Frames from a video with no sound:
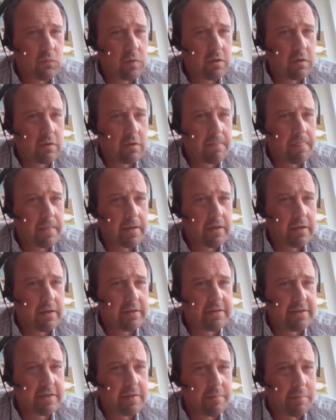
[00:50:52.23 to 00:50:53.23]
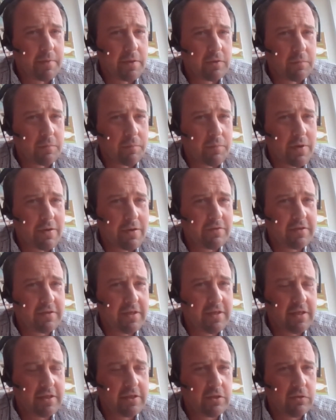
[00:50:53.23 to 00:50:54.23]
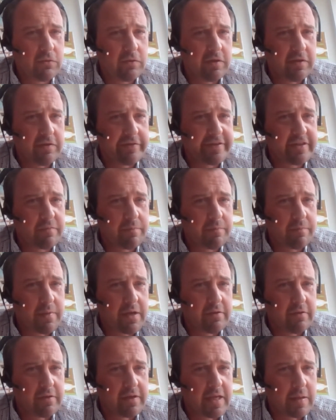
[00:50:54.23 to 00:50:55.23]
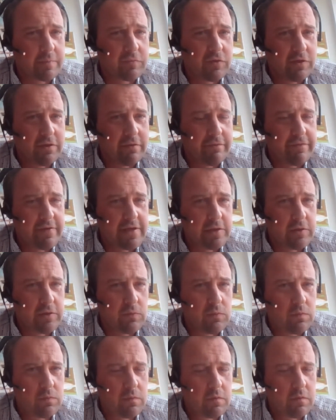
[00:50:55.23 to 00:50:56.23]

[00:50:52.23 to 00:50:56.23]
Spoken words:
What is it about the privacy issue, or is it about capturing the value?